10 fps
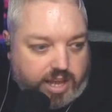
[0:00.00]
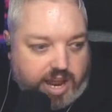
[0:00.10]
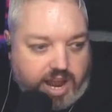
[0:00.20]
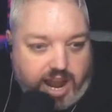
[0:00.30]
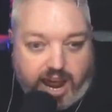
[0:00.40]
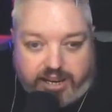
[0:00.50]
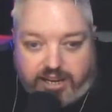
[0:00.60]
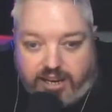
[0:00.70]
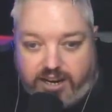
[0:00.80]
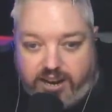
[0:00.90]
Like
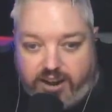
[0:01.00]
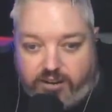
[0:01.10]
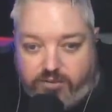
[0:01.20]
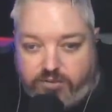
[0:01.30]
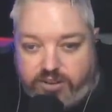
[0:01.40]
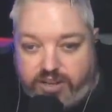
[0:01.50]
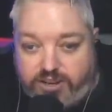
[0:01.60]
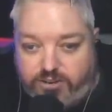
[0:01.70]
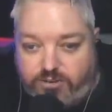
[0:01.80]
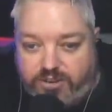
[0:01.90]
a glove. I
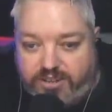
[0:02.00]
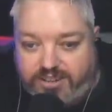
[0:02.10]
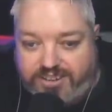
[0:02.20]
know, right?